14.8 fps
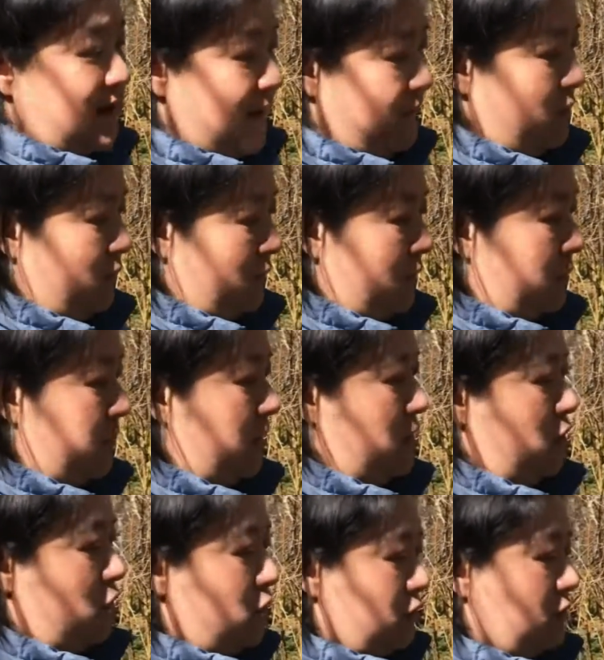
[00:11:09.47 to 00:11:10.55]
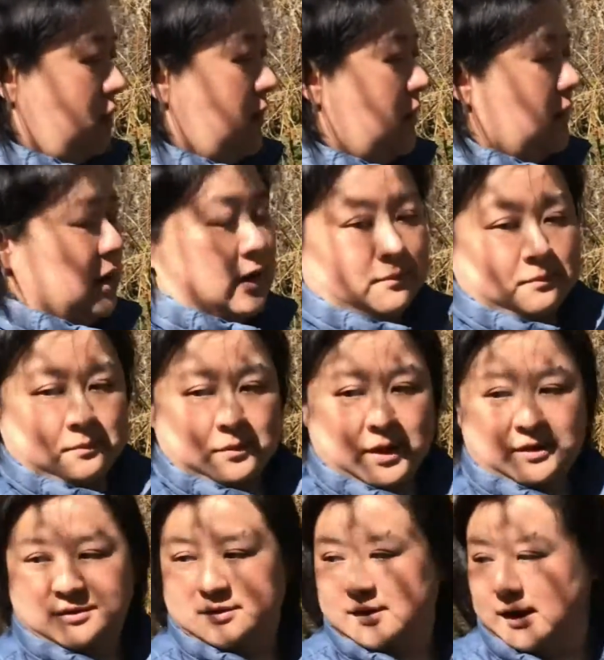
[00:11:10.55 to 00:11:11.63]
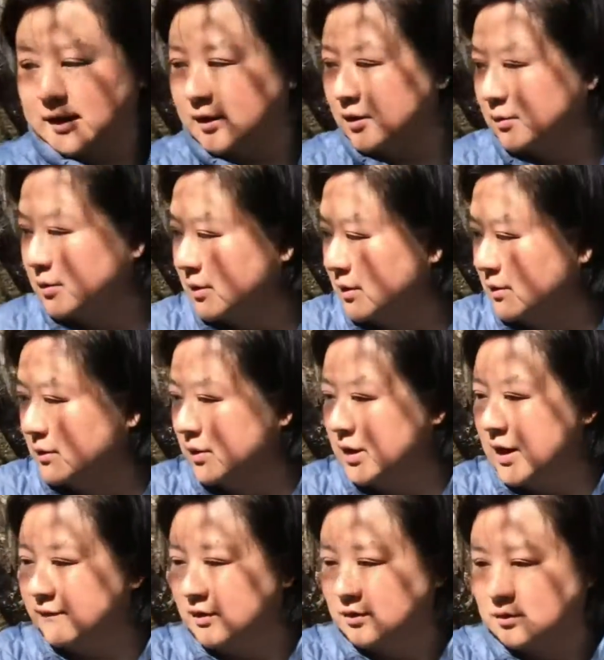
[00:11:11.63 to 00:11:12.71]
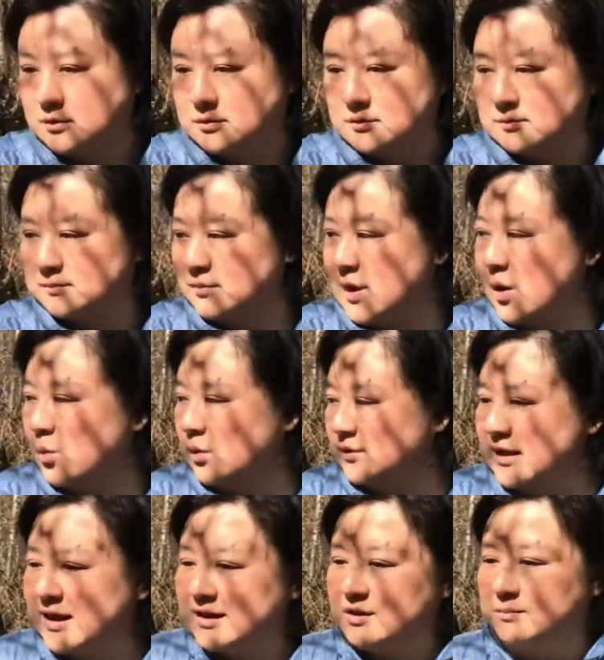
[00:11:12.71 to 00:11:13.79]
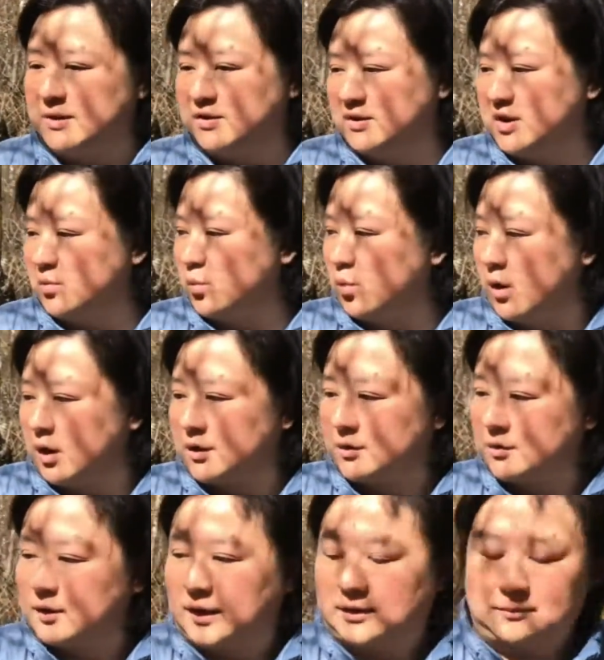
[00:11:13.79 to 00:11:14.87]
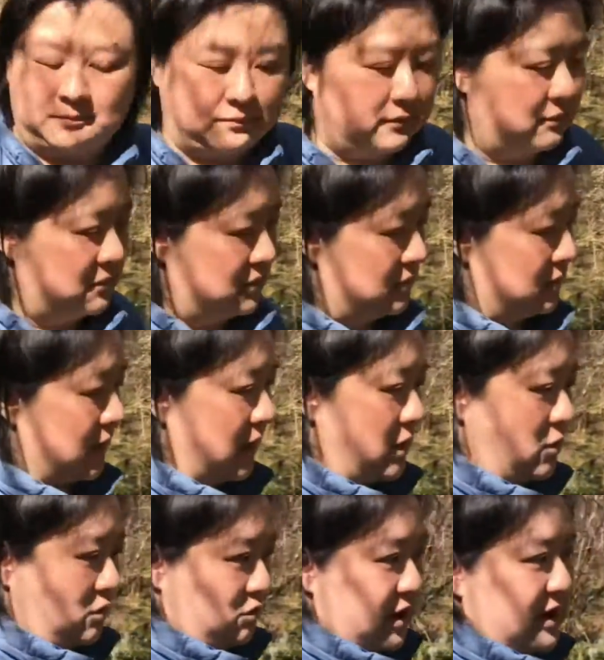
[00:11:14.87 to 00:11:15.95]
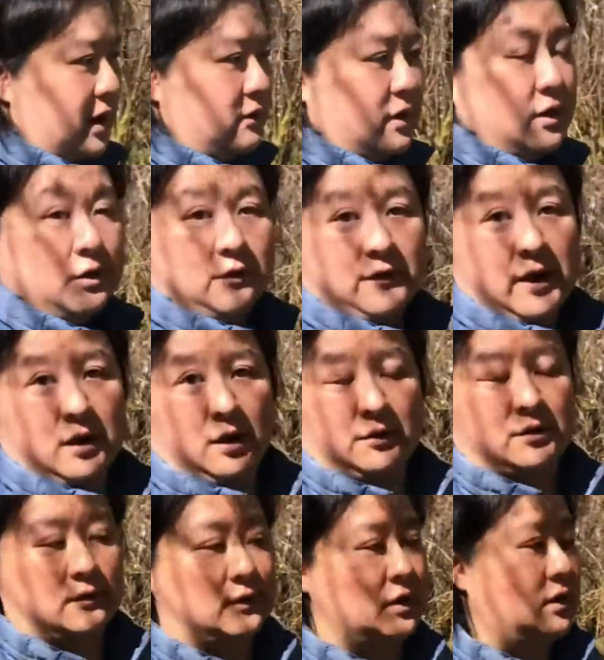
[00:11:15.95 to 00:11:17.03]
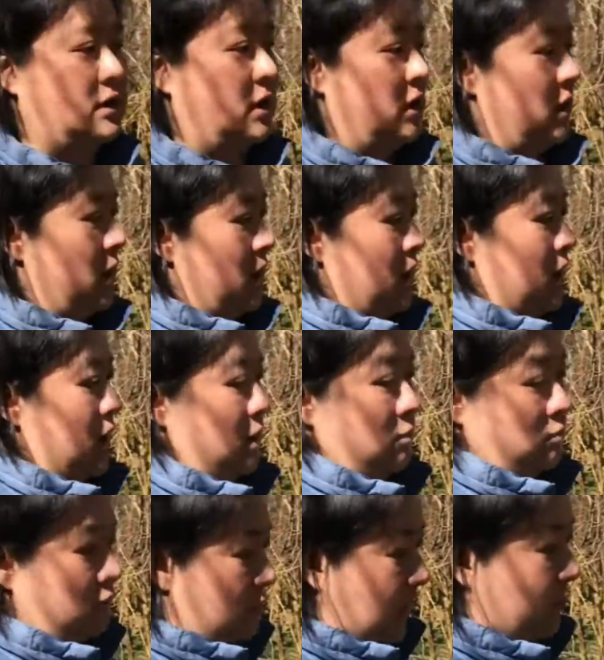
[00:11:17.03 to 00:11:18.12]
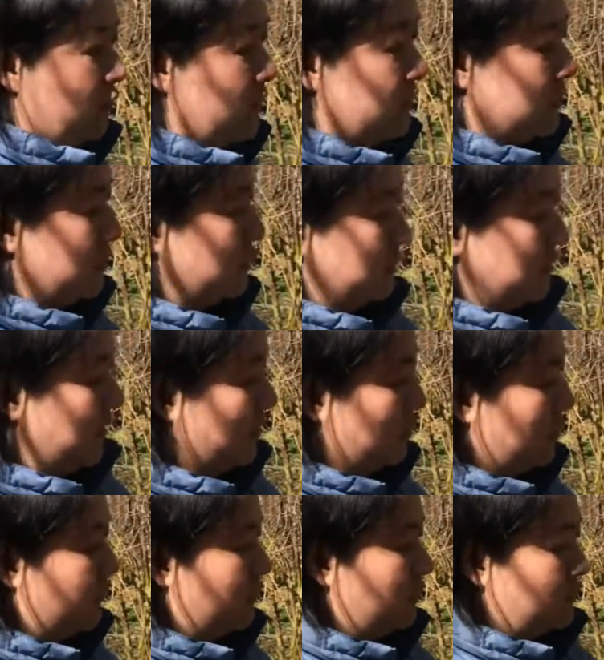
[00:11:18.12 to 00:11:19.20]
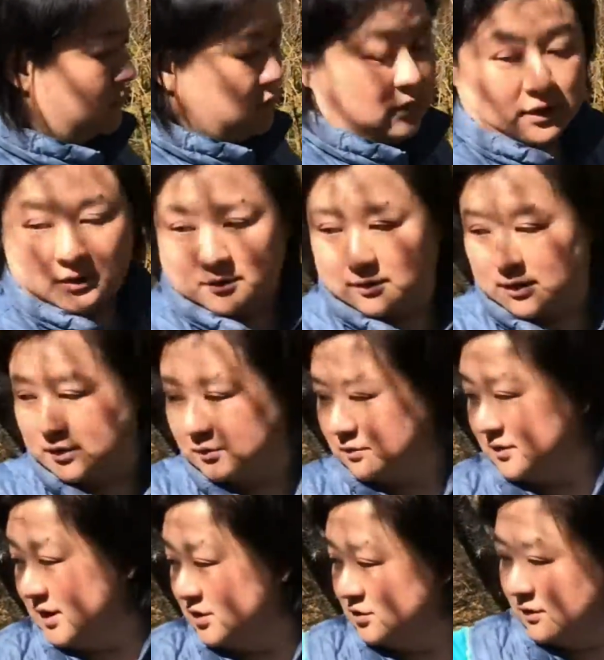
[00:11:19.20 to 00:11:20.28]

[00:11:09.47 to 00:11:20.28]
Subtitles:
everywhere, but usually in places like you have little. They like to be near water, like creek area. You'll find lots of it, like river, near little ditch